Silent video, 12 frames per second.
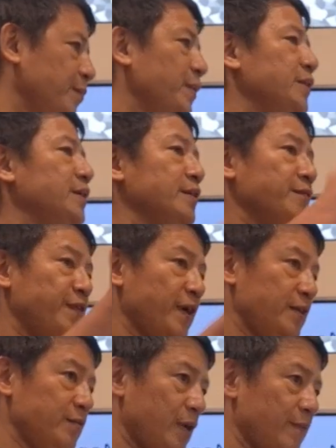meaning the
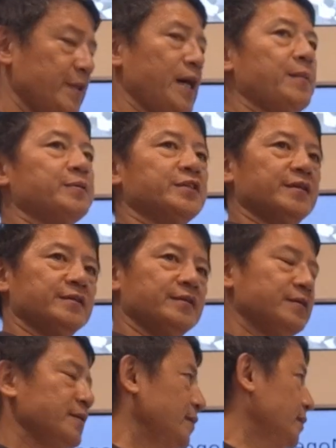value of the option,
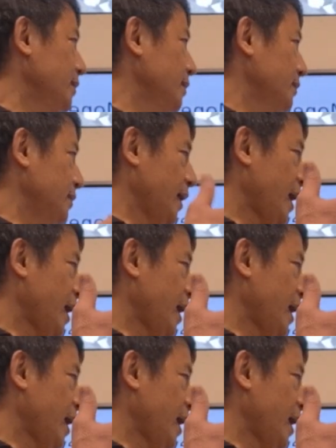the